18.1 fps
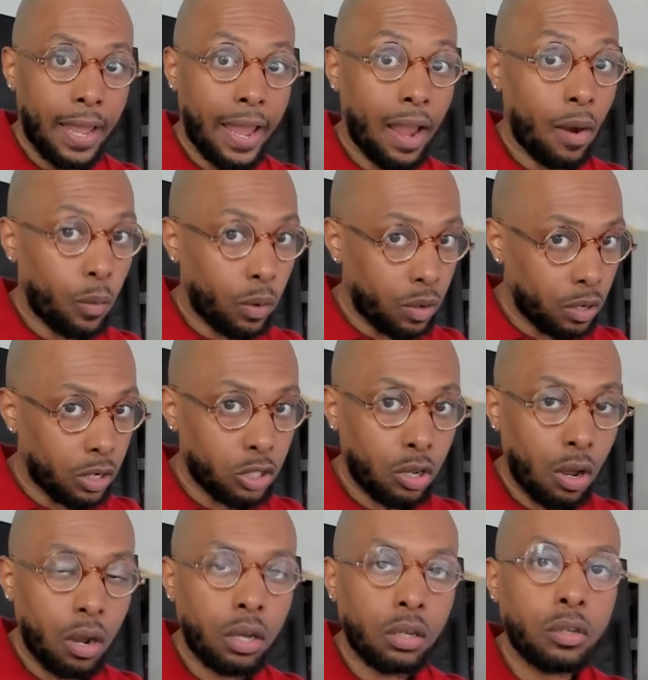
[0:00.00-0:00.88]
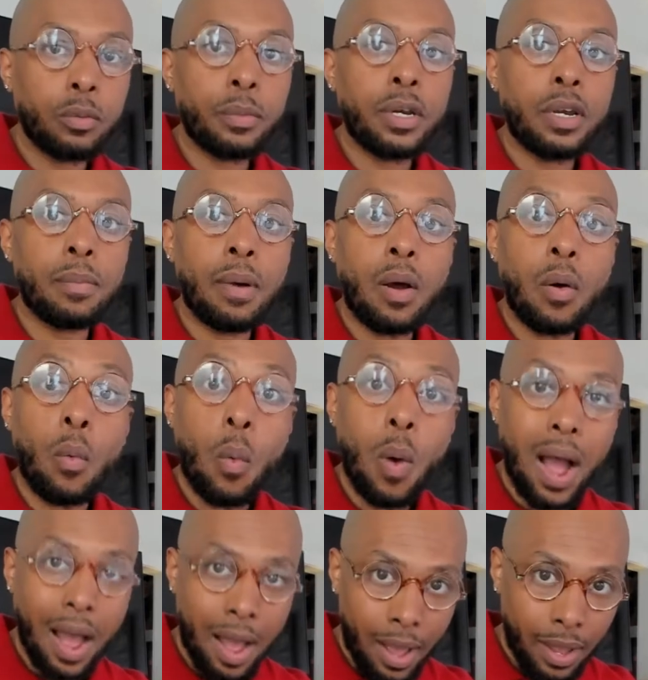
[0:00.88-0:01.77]
And we're going to talk a little bit about
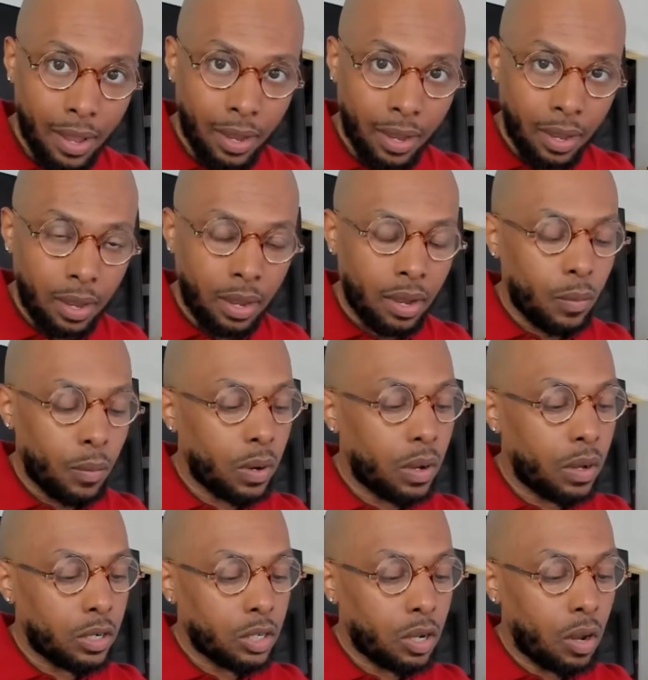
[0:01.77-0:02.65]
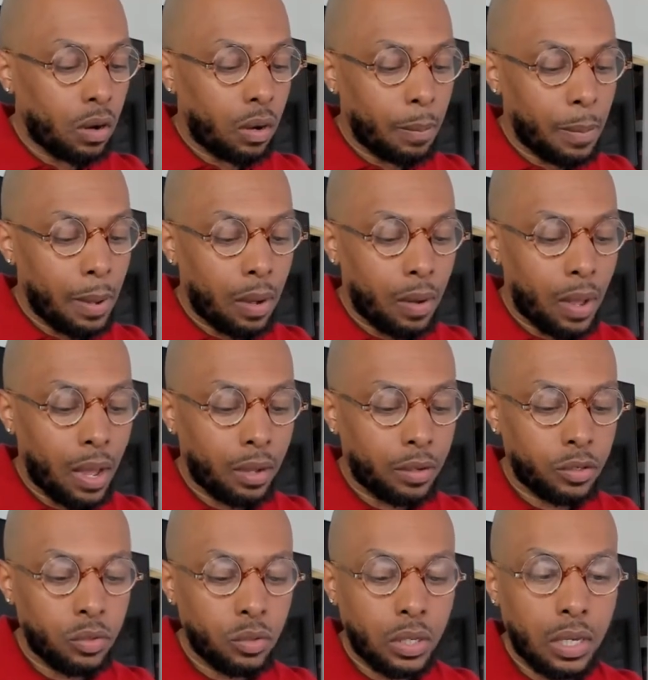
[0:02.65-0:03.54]
why. We're going to talk about
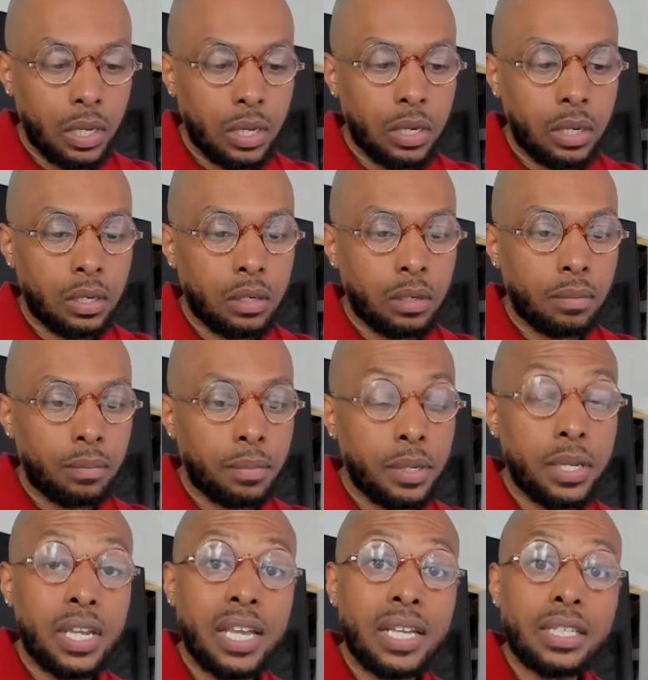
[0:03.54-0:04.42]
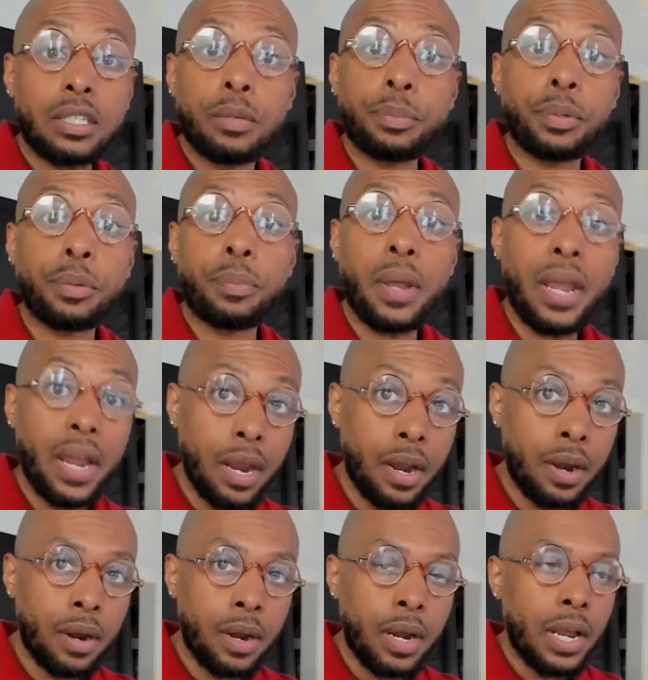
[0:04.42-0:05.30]
how you can begin to
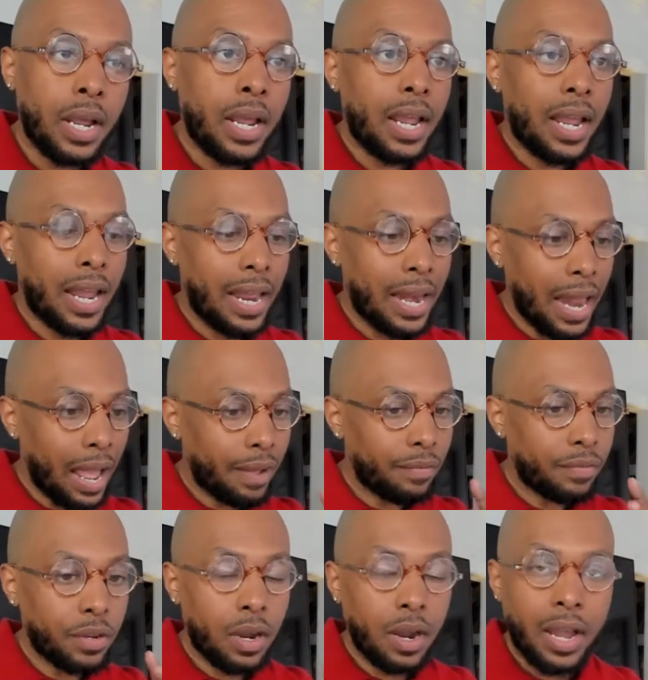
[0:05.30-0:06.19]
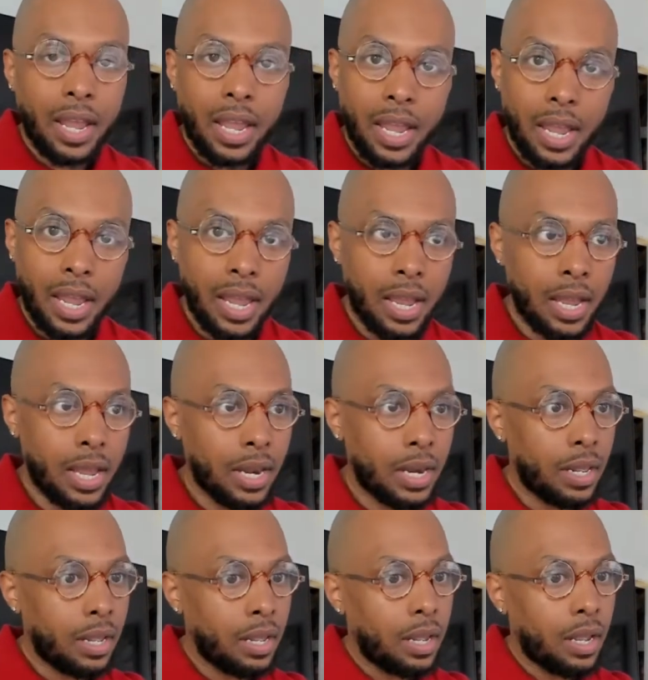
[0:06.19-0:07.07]
prepare and have your
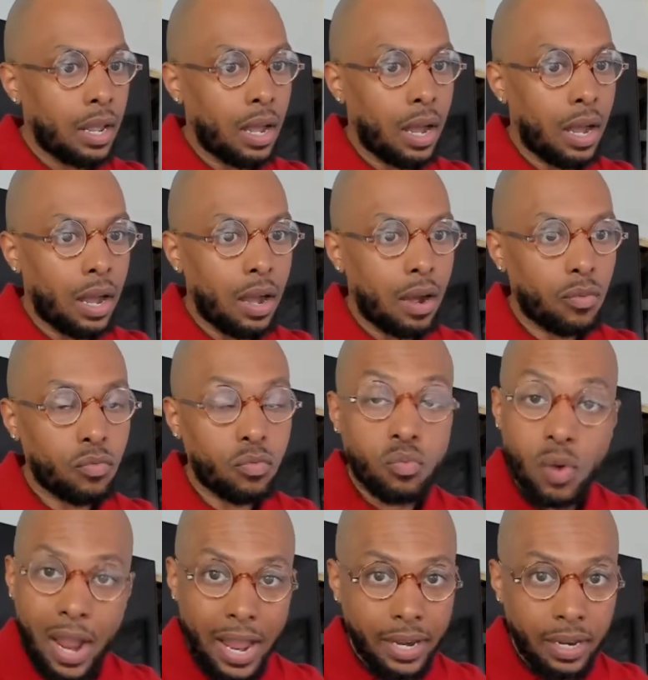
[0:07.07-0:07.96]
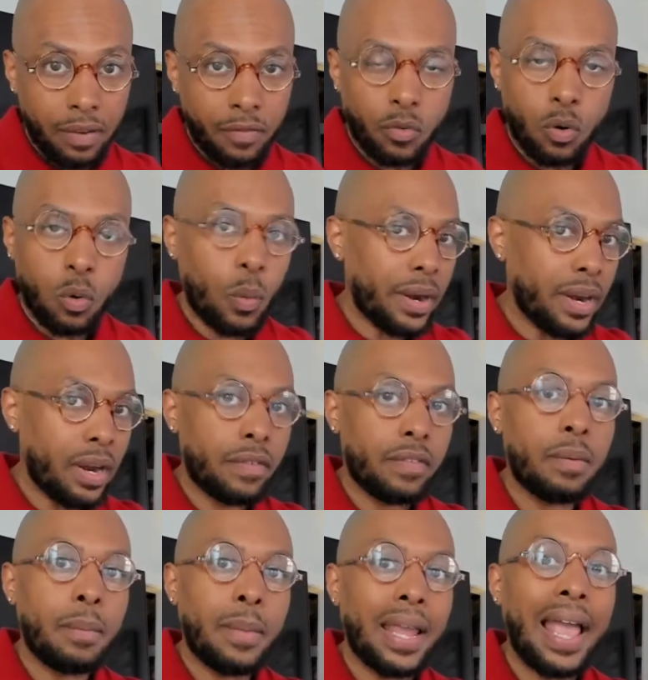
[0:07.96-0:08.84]
head ready for
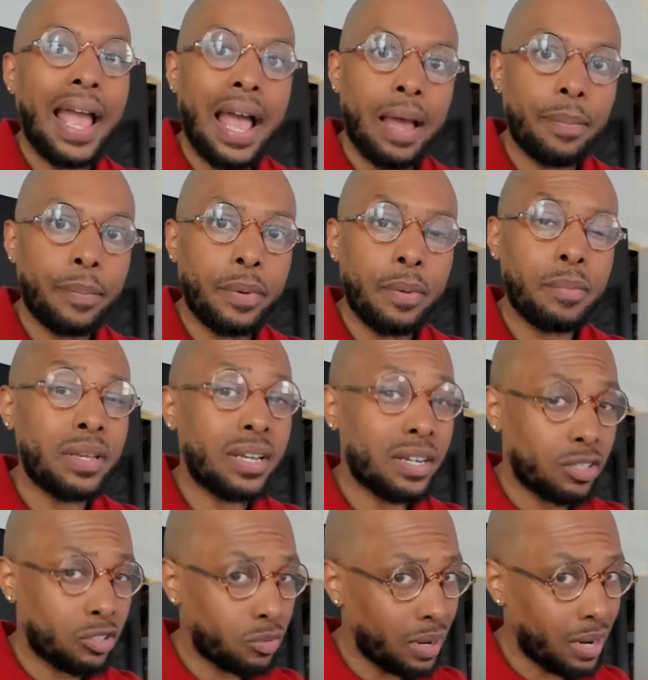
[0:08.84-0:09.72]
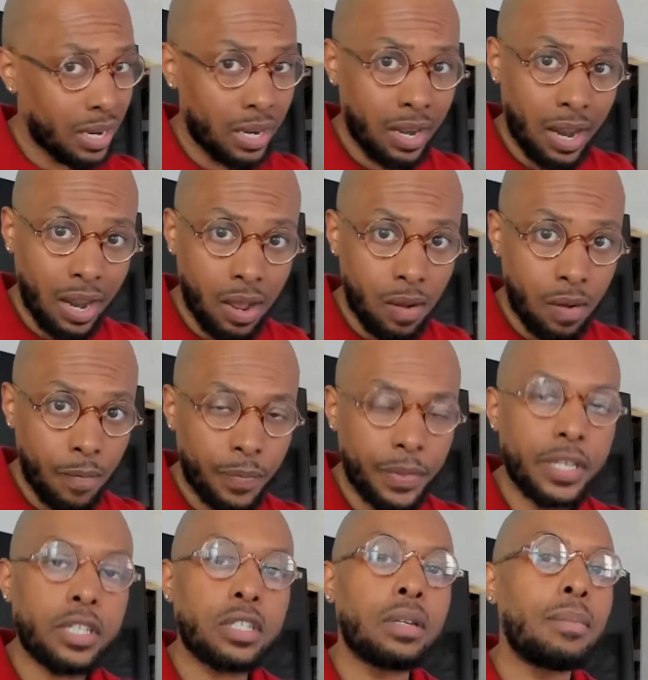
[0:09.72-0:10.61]
whatever may happen, because right now
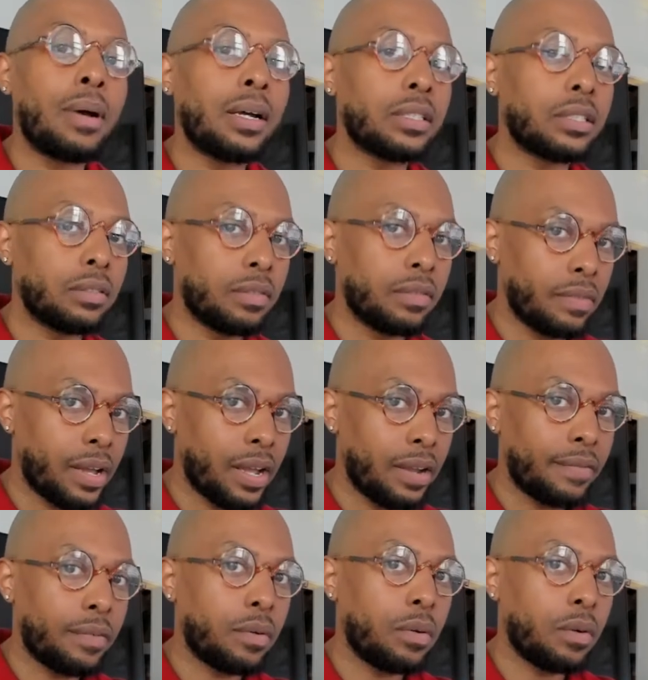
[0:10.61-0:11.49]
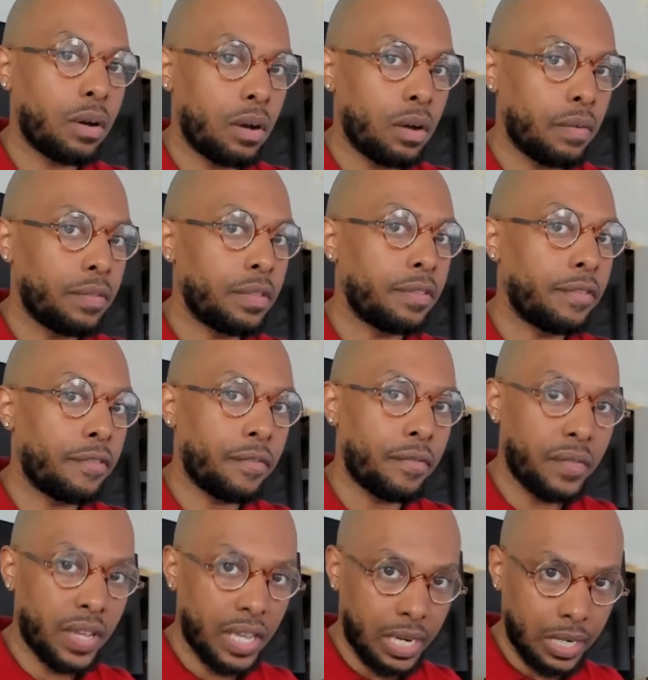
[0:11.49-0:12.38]
it's about survival of the
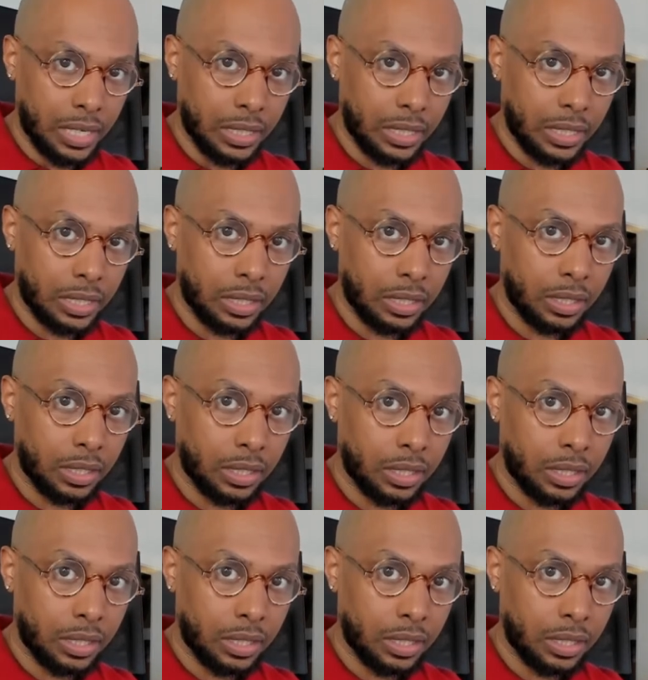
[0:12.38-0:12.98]
fittest.